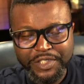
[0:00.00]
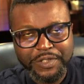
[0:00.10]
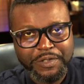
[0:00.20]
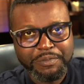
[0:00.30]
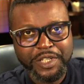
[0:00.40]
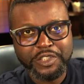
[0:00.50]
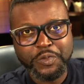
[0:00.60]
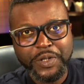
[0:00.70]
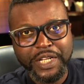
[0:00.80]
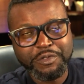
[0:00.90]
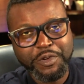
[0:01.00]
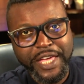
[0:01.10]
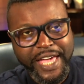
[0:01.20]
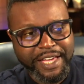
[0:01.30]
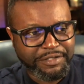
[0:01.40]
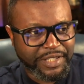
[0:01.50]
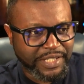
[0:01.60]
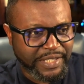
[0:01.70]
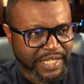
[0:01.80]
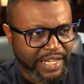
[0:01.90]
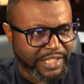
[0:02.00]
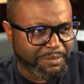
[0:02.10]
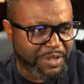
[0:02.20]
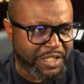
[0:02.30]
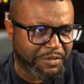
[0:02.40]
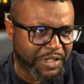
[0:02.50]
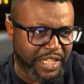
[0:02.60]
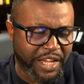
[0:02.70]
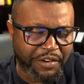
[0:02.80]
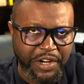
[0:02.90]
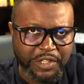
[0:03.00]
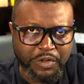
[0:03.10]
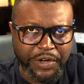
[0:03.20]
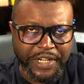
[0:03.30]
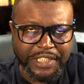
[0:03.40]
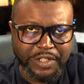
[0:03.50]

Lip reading: to make sure that we have this specific directory.